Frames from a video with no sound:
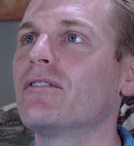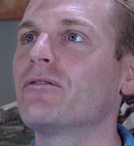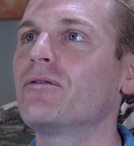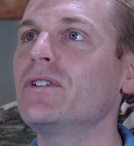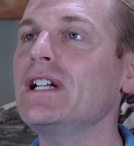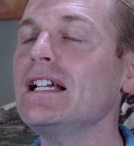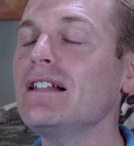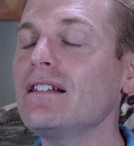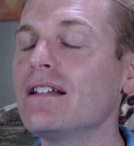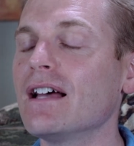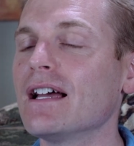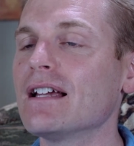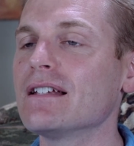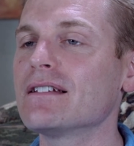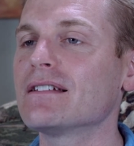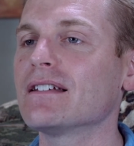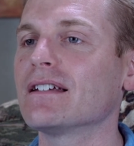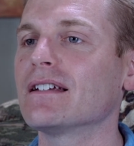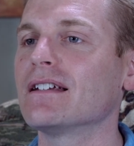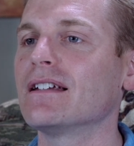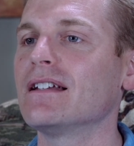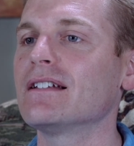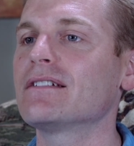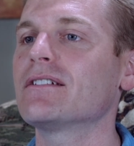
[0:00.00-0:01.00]

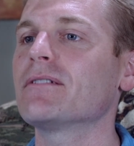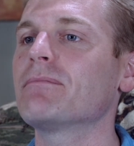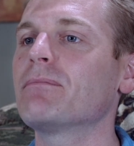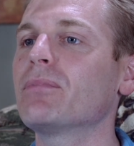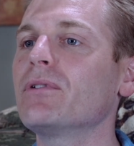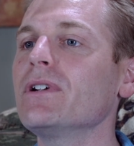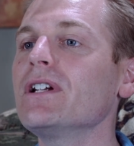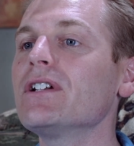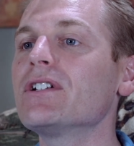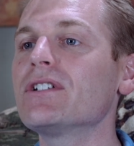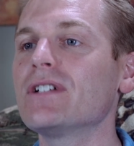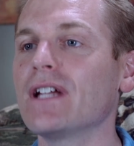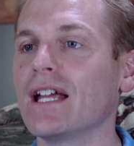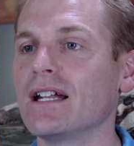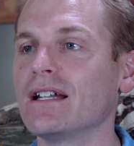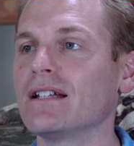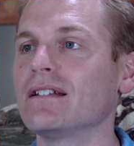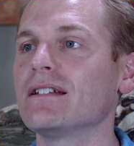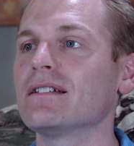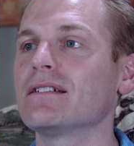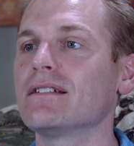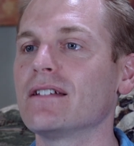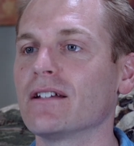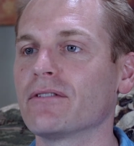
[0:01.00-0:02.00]
Realizing it's
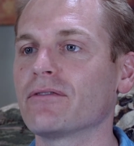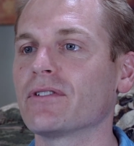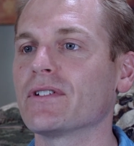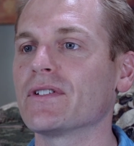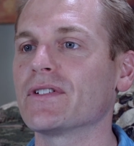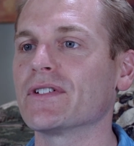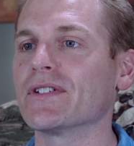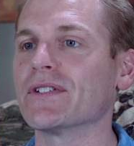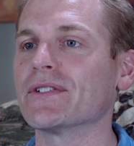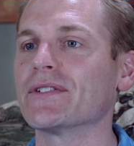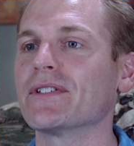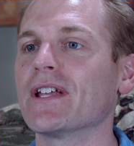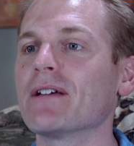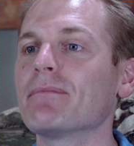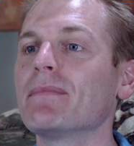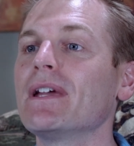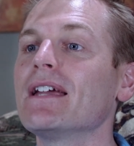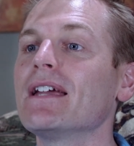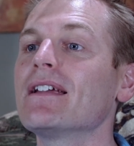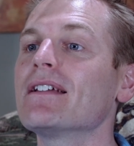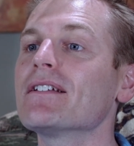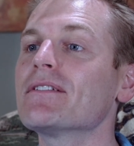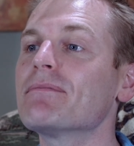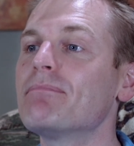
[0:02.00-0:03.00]
appreciating these differences that
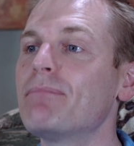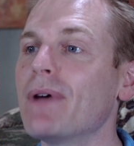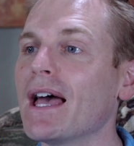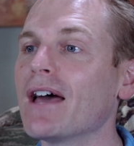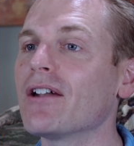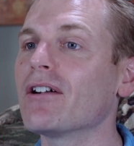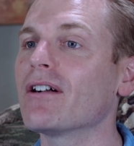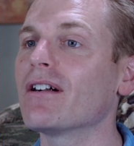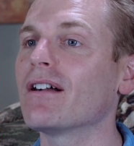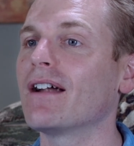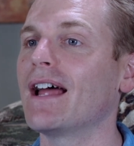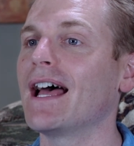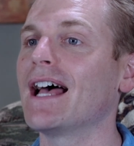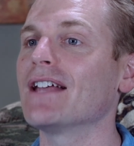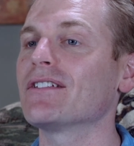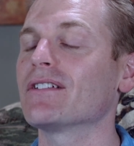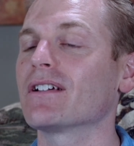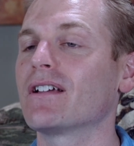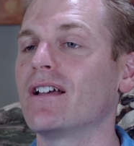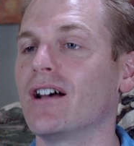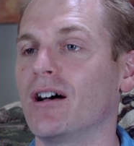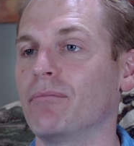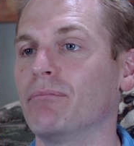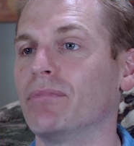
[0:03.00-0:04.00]
make us better as a
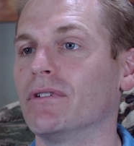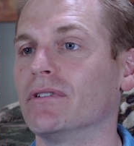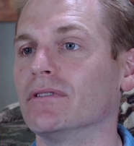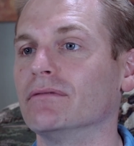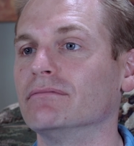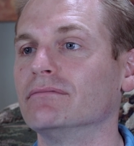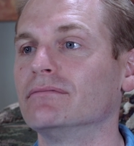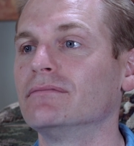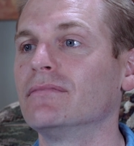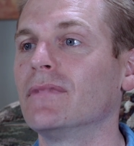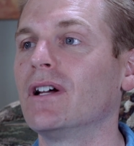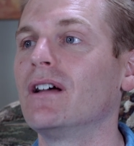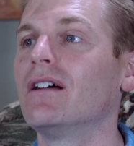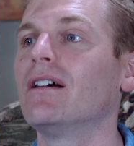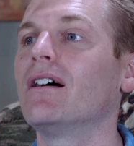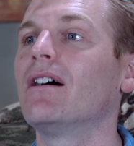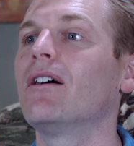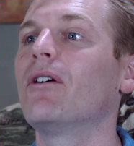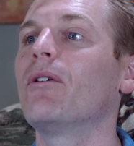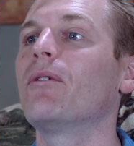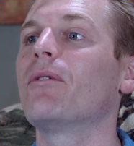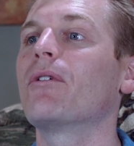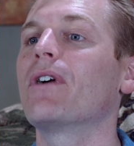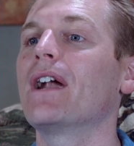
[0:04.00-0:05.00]
couple
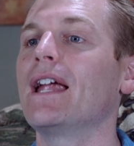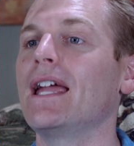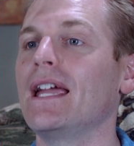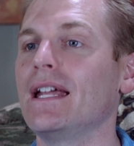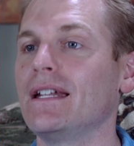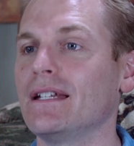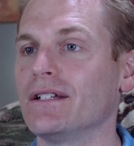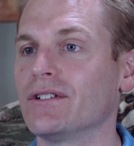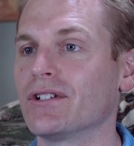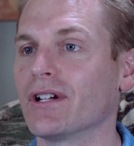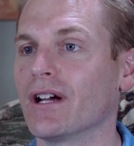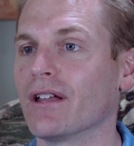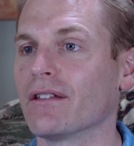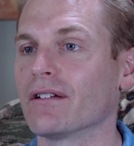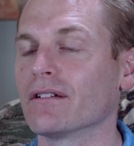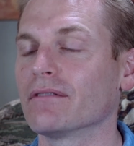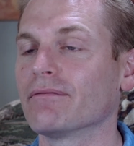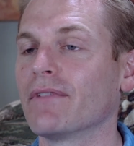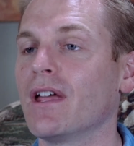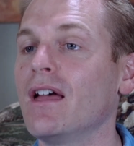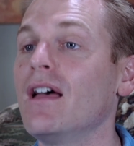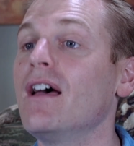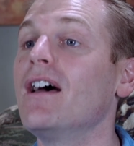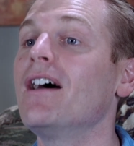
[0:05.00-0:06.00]
or hate each other.
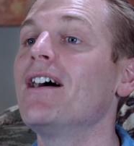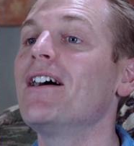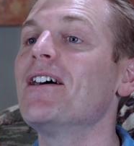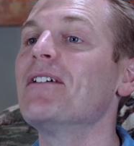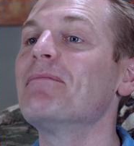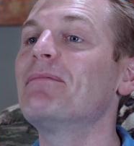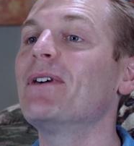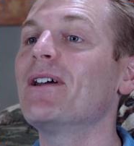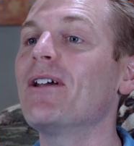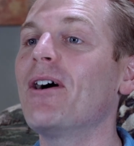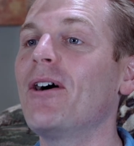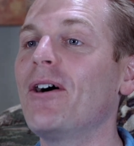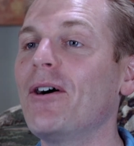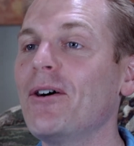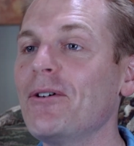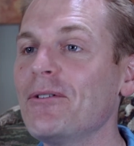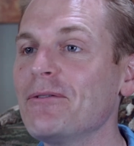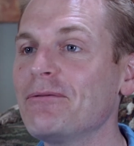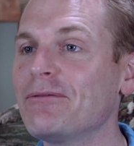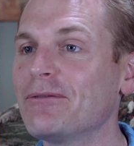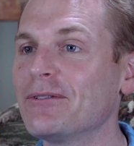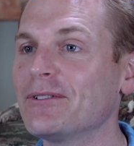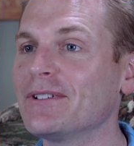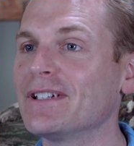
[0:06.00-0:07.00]
But
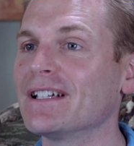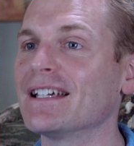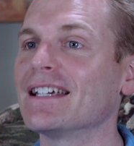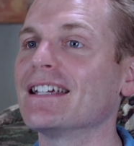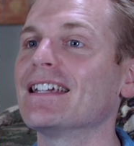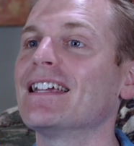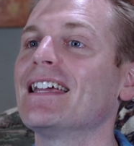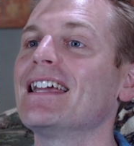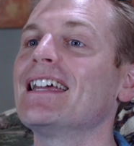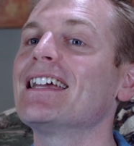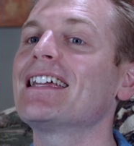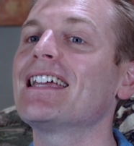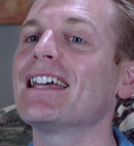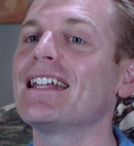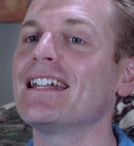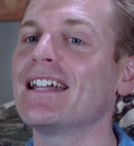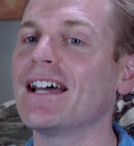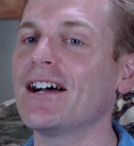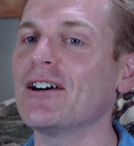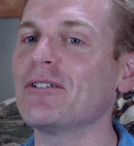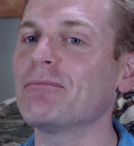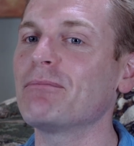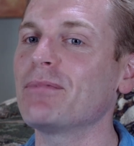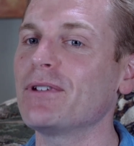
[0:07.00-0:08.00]
hopefully it can
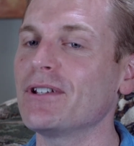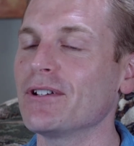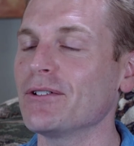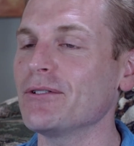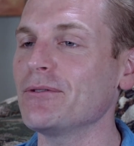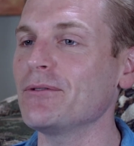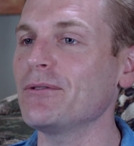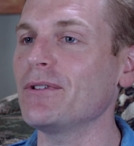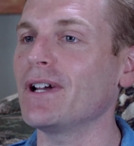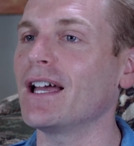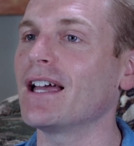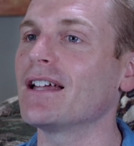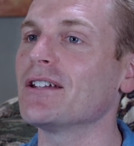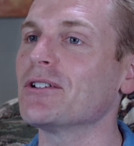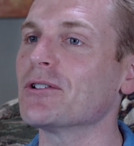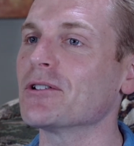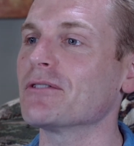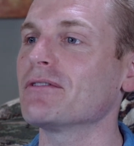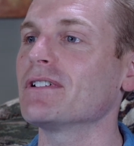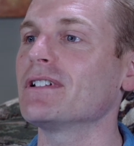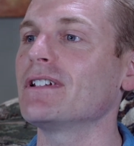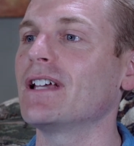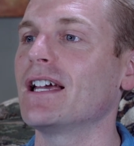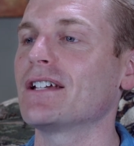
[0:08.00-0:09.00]
help you and your
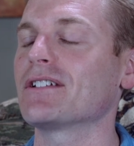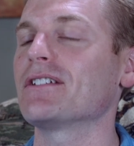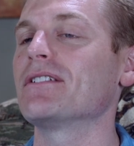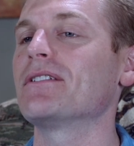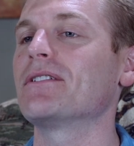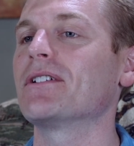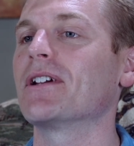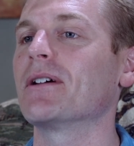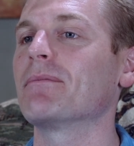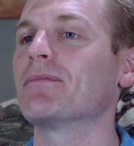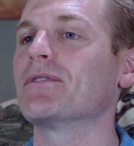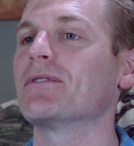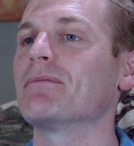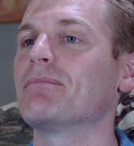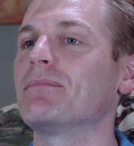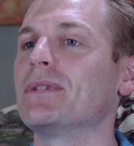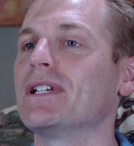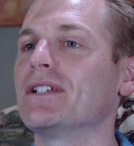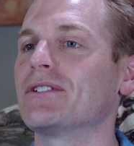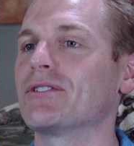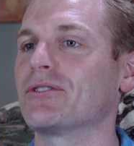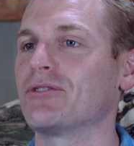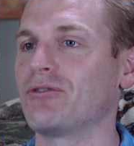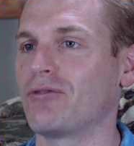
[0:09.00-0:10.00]
relationships
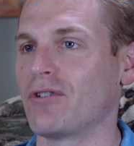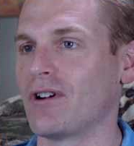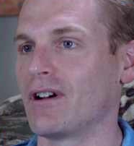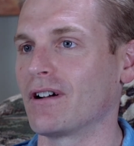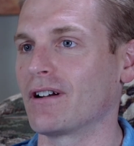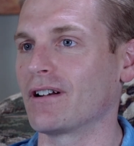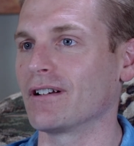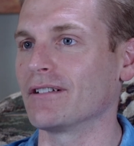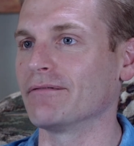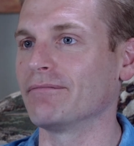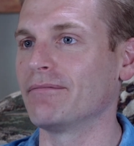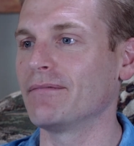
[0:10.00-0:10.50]
be stronger.